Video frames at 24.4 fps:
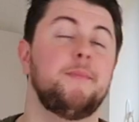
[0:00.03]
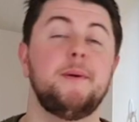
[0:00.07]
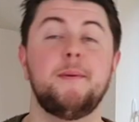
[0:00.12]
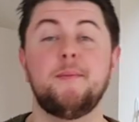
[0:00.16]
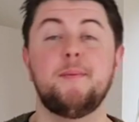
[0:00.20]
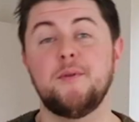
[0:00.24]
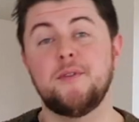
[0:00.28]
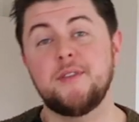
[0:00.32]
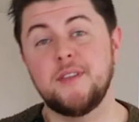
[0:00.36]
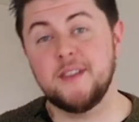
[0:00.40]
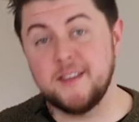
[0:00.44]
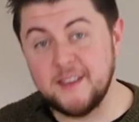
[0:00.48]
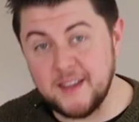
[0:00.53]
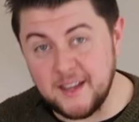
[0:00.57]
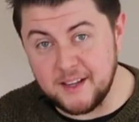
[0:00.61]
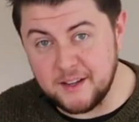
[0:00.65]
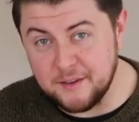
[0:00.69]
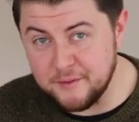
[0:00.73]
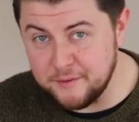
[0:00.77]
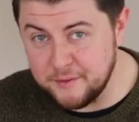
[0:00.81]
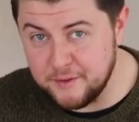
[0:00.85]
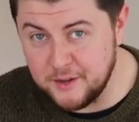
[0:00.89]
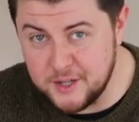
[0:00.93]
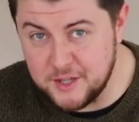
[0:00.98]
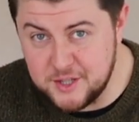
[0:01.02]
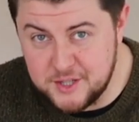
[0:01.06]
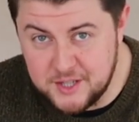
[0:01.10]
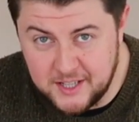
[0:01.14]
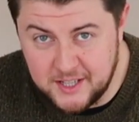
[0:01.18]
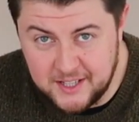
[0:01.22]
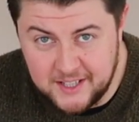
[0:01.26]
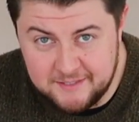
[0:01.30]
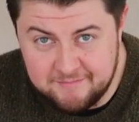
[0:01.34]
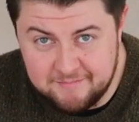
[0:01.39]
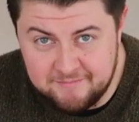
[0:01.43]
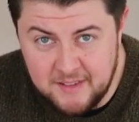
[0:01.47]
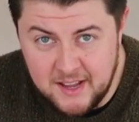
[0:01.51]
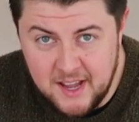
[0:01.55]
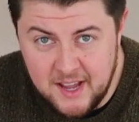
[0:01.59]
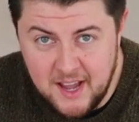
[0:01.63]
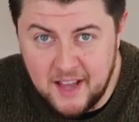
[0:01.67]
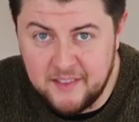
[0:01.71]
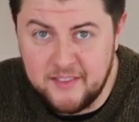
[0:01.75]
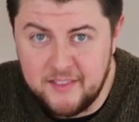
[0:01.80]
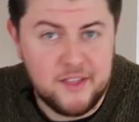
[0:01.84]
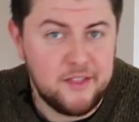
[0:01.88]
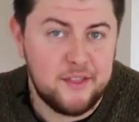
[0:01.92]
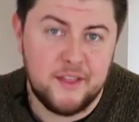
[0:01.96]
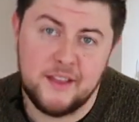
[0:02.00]
people think they can fry chicken
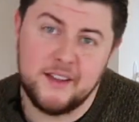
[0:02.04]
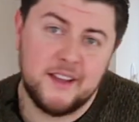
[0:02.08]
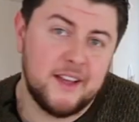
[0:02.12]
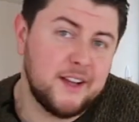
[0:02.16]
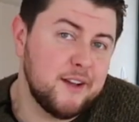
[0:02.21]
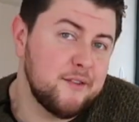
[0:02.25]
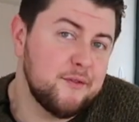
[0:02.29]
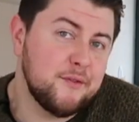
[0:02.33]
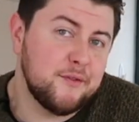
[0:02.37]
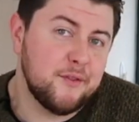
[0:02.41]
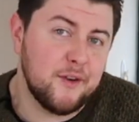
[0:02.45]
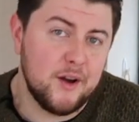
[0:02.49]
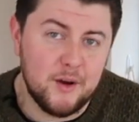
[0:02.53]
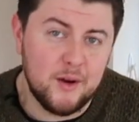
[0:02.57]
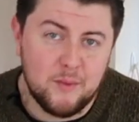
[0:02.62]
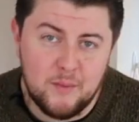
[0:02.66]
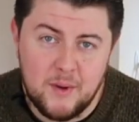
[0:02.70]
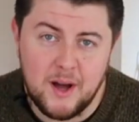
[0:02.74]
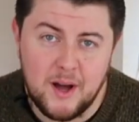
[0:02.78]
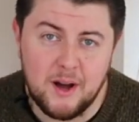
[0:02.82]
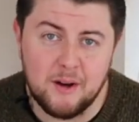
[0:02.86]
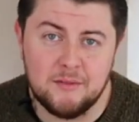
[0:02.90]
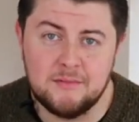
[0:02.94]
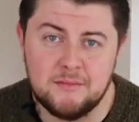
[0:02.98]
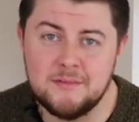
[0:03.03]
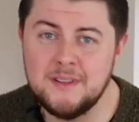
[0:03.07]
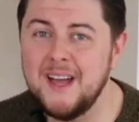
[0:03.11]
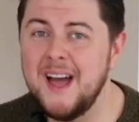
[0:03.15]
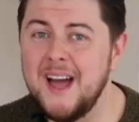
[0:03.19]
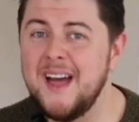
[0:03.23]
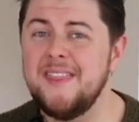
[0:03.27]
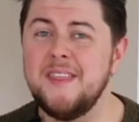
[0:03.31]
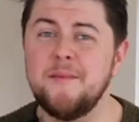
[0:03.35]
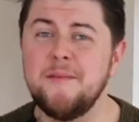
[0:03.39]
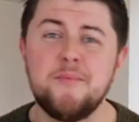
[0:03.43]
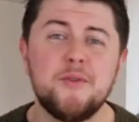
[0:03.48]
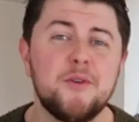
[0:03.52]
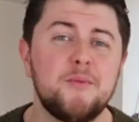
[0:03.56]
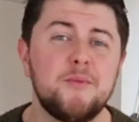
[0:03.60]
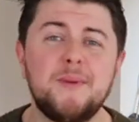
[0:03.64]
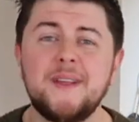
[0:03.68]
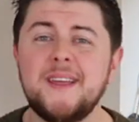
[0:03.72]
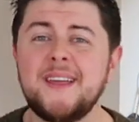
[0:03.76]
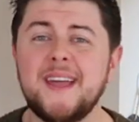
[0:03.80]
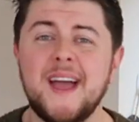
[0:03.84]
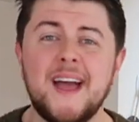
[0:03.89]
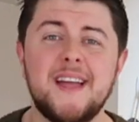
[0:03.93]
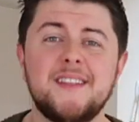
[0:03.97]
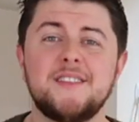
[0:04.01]
and they think they can fry it well, and they
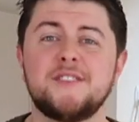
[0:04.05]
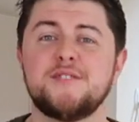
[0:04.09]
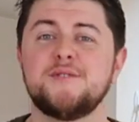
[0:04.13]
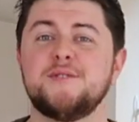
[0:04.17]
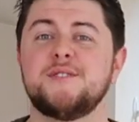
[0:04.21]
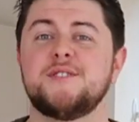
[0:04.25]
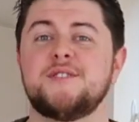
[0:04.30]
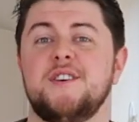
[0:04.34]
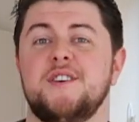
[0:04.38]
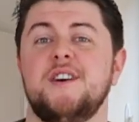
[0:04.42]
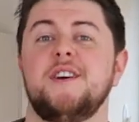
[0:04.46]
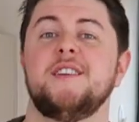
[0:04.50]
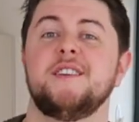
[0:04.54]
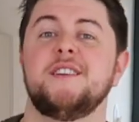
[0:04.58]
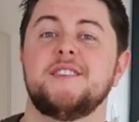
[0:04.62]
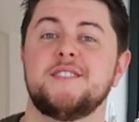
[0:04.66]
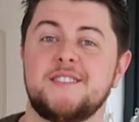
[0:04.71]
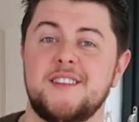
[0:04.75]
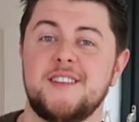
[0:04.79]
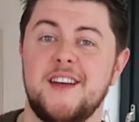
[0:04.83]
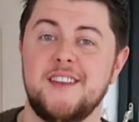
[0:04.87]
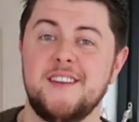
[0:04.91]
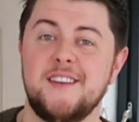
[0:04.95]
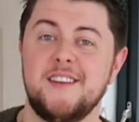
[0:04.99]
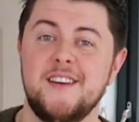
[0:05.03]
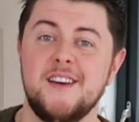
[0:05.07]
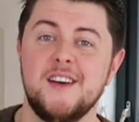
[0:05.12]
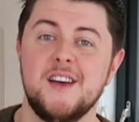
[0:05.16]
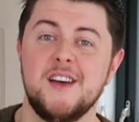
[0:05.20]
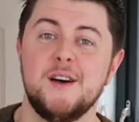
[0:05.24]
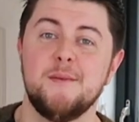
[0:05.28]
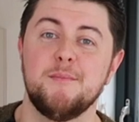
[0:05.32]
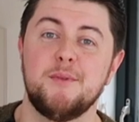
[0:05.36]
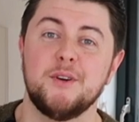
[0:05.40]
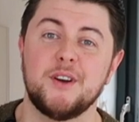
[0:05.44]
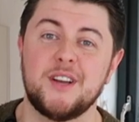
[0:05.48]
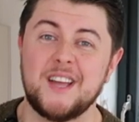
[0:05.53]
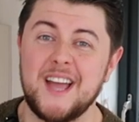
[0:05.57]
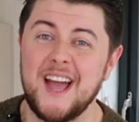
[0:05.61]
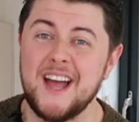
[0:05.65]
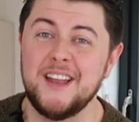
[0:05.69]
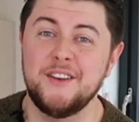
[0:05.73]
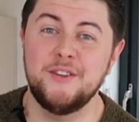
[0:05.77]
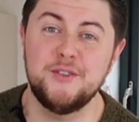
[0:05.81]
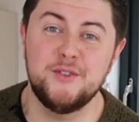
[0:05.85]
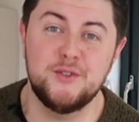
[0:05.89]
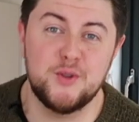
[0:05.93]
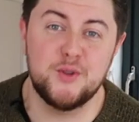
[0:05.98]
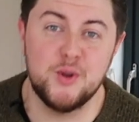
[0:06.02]
probably can to a certain extent, but
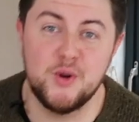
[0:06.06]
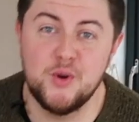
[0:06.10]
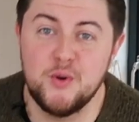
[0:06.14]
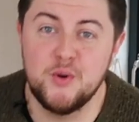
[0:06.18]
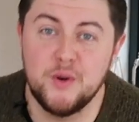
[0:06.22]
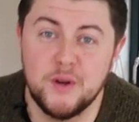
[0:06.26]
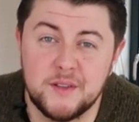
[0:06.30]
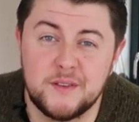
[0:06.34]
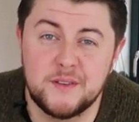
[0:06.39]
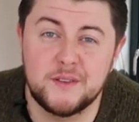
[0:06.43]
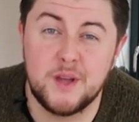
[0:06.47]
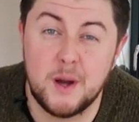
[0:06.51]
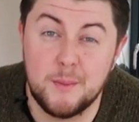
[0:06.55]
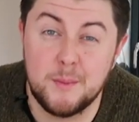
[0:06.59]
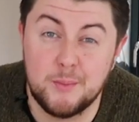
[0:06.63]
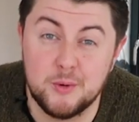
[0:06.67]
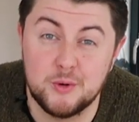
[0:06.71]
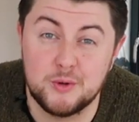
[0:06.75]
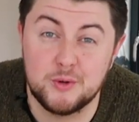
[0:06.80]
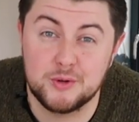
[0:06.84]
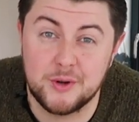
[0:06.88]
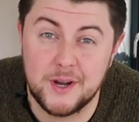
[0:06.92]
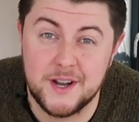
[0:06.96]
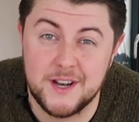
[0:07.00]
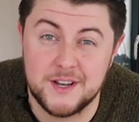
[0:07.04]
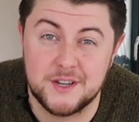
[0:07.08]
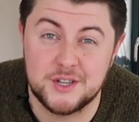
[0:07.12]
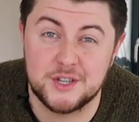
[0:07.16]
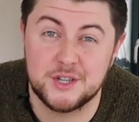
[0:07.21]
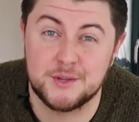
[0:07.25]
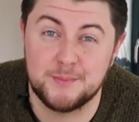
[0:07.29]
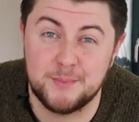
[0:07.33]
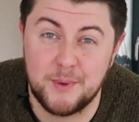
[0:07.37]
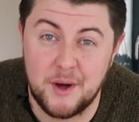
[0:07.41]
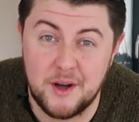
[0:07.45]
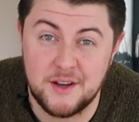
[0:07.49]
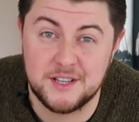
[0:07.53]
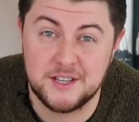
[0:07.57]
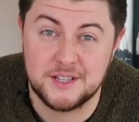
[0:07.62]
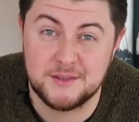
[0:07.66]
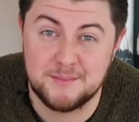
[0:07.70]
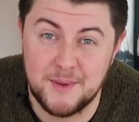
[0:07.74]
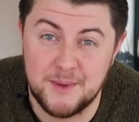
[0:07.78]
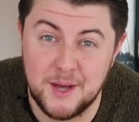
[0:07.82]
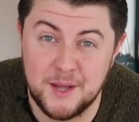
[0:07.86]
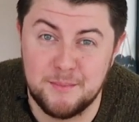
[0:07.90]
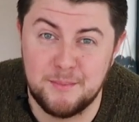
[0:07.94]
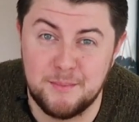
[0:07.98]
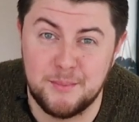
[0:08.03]
can you do a double dredge spice
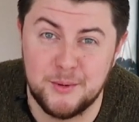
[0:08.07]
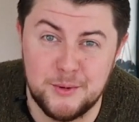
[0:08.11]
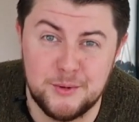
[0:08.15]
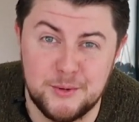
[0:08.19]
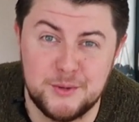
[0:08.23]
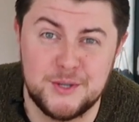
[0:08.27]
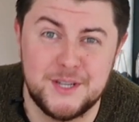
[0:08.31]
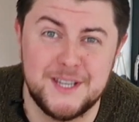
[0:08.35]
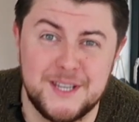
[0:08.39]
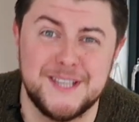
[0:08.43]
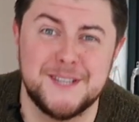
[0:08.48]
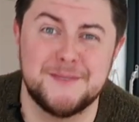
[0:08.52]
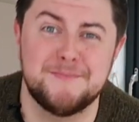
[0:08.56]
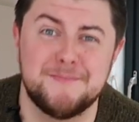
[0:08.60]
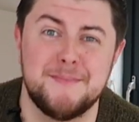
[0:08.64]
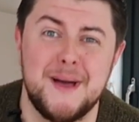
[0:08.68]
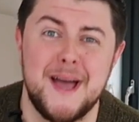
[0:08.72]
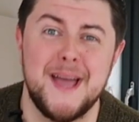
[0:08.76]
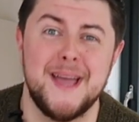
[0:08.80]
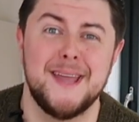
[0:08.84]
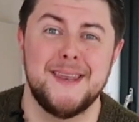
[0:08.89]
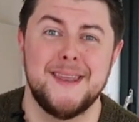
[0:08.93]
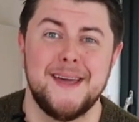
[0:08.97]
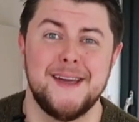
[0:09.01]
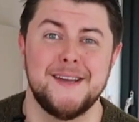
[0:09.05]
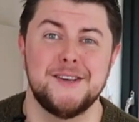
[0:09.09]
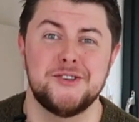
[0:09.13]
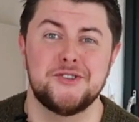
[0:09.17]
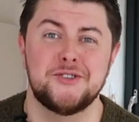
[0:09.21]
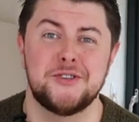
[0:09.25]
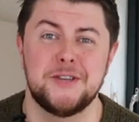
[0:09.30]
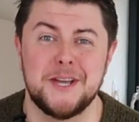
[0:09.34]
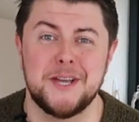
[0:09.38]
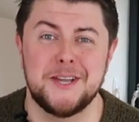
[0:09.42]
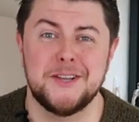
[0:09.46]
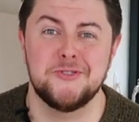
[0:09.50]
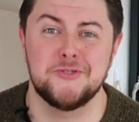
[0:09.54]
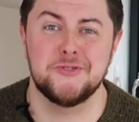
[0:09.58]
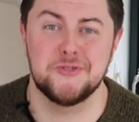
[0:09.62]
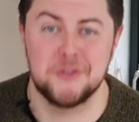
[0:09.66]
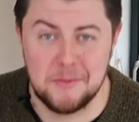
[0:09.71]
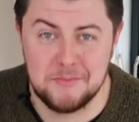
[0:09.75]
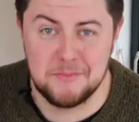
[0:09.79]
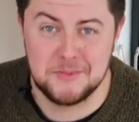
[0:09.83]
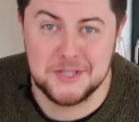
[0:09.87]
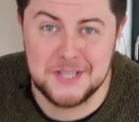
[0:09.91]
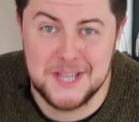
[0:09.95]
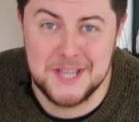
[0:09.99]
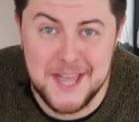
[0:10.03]
mud blue cheese mayonnaise chicken
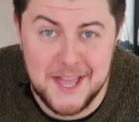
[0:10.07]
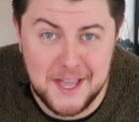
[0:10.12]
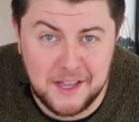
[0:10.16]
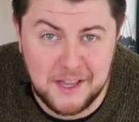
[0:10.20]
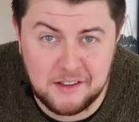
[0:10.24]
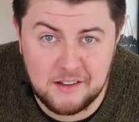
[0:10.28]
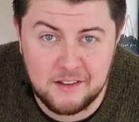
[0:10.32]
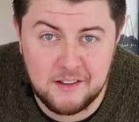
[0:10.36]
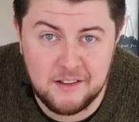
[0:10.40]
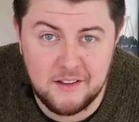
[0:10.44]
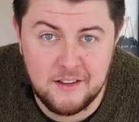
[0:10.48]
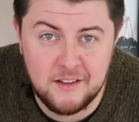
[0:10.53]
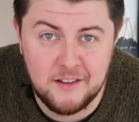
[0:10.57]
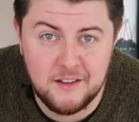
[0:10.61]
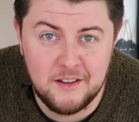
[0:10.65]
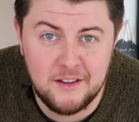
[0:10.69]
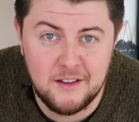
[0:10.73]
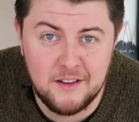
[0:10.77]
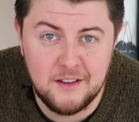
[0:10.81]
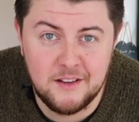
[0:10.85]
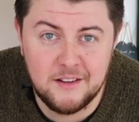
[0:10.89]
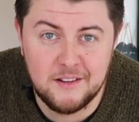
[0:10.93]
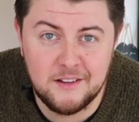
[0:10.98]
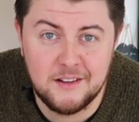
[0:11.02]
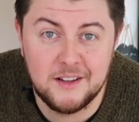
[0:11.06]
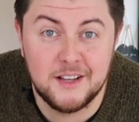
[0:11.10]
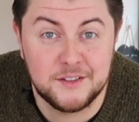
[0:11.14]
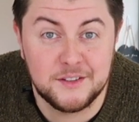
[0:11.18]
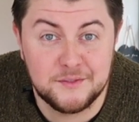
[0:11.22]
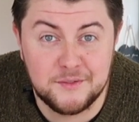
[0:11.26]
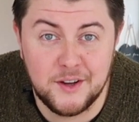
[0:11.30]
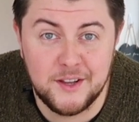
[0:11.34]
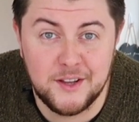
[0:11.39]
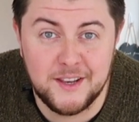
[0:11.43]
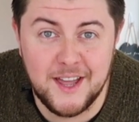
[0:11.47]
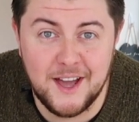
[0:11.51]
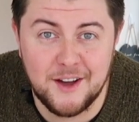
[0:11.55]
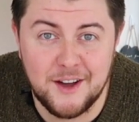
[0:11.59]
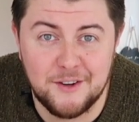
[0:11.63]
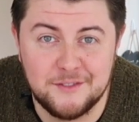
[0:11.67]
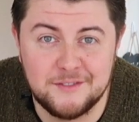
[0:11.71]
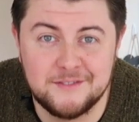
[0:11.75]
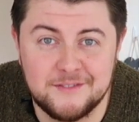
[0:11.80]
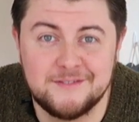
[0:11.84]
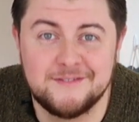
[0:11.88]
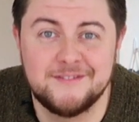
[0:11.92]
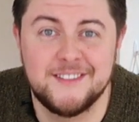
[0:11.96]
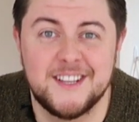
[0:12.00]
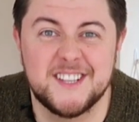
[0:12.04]
drumstick? Let's find out.
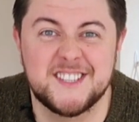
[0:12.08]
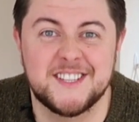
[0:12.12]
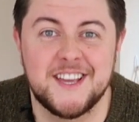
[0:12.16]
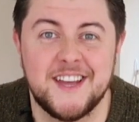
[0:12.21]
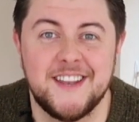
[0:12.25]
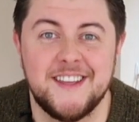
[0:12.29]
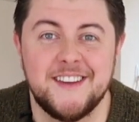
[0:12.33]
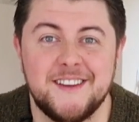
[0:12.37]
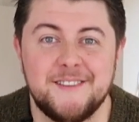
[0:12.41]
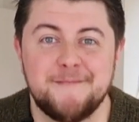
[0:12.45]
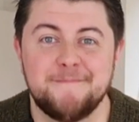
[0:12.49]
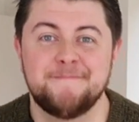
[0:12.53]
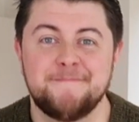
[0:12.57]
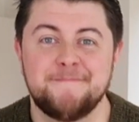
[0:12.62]
Let's get it.